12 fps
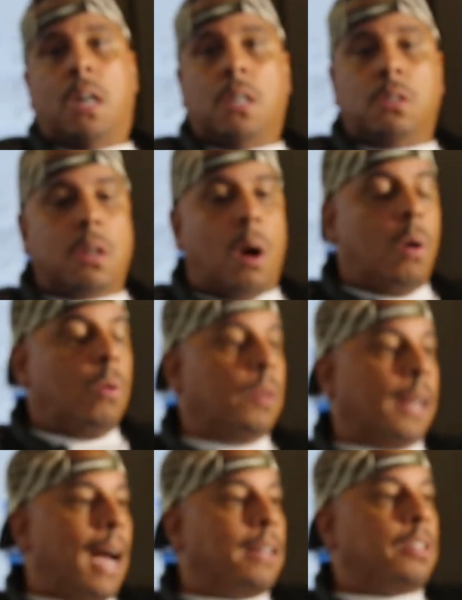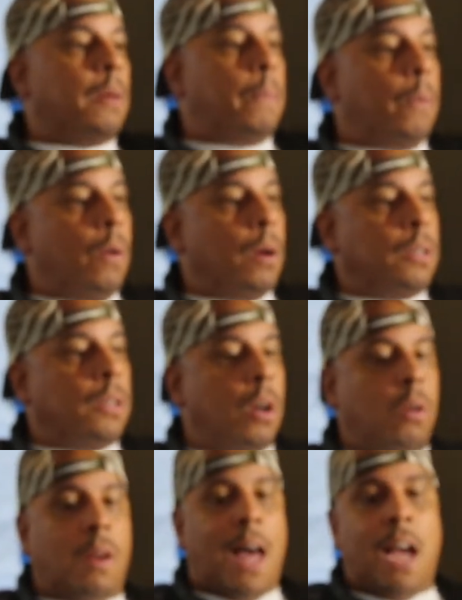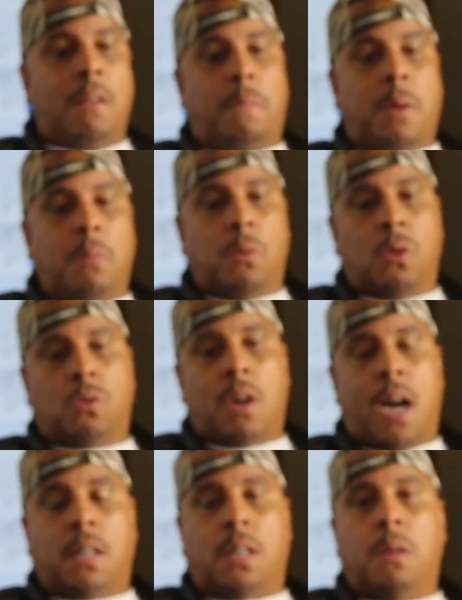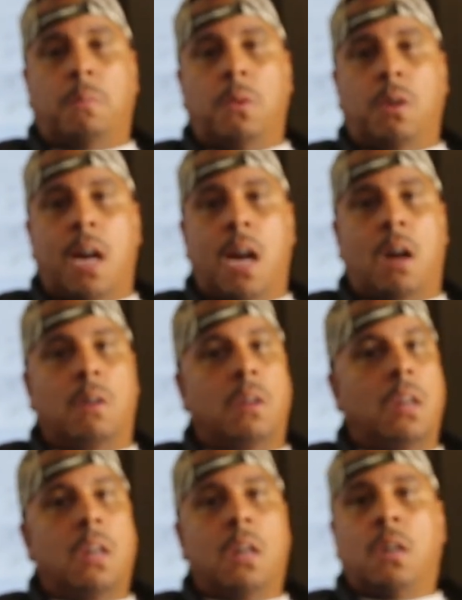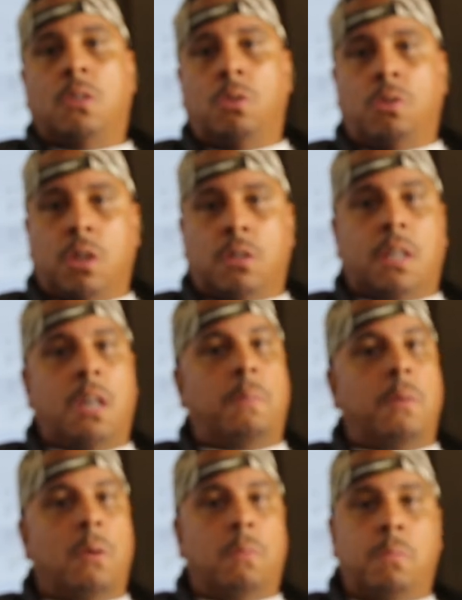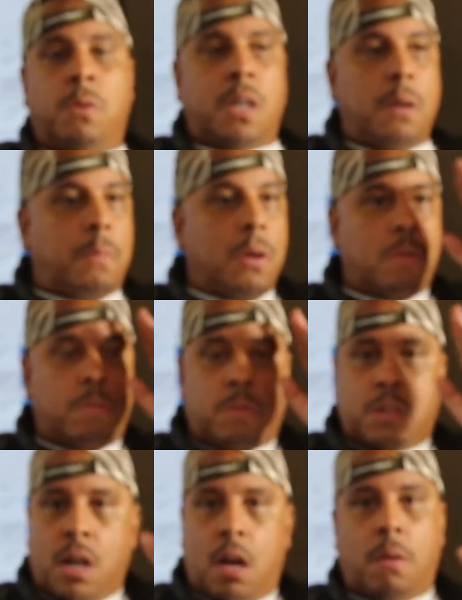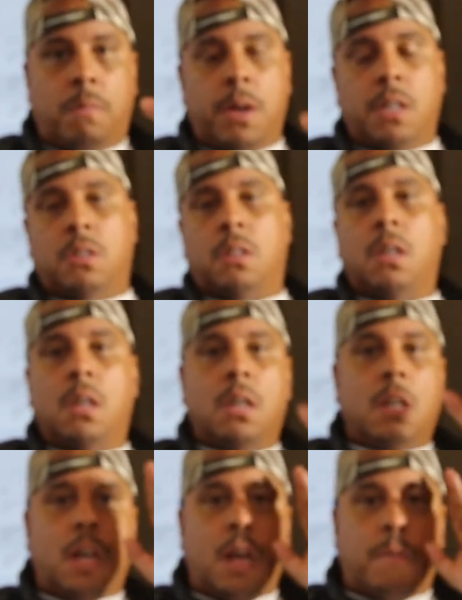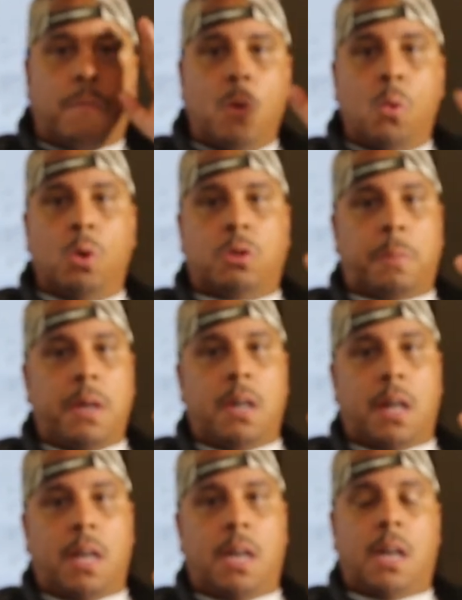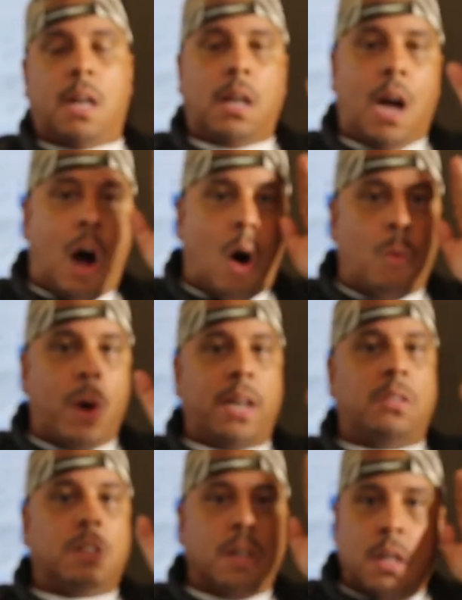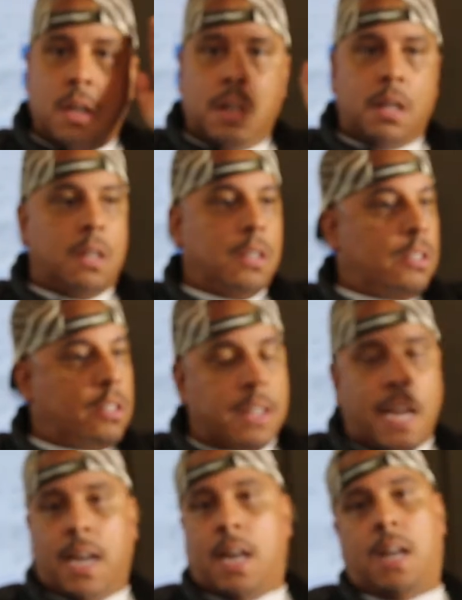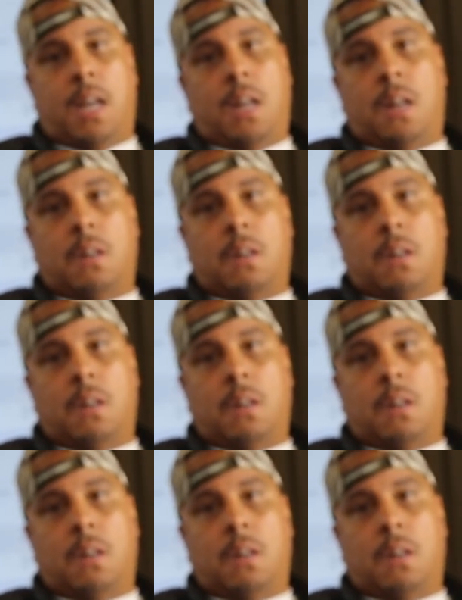So that's important. You know, life, people gonna try to keep you down. You just keep your tunnel vision and full speed ahead. Always stay ahead.